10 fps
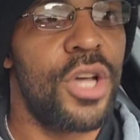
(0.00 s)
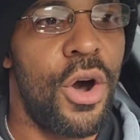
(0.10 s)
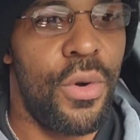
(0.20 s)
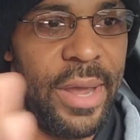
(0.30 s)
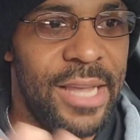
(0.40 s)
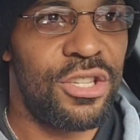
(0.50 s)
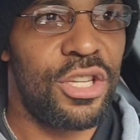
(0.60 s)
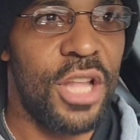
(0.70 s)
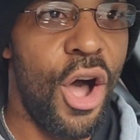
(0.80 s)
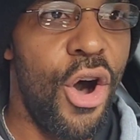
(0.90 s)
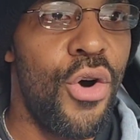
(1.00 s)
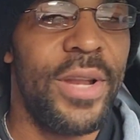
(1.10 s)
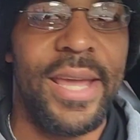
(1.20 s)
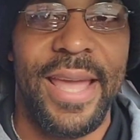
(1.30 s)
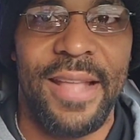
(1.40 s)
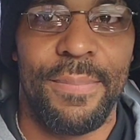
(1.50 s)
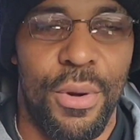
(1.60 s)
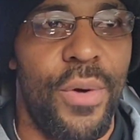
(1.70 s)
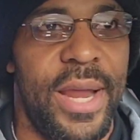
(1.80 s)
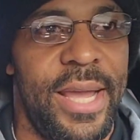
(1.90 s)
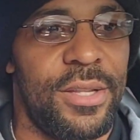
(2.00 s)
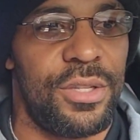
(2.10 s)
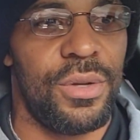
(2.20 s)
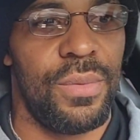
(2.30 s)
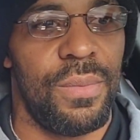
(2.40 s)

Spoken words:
So it's slowly getting broken into.